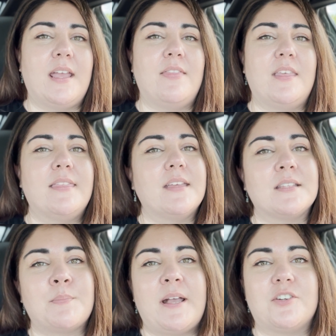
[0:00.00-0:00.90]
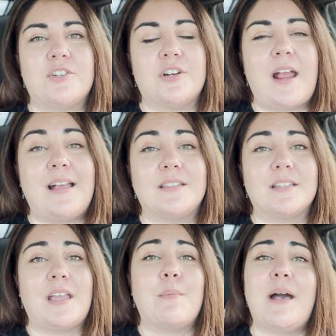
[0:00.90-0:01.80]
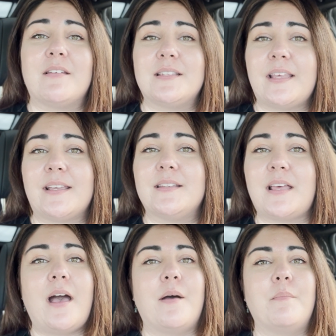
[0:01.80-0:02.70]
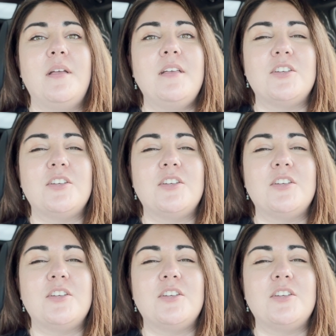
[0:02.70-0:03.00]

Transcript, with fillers: and then the inspector had to come out a second time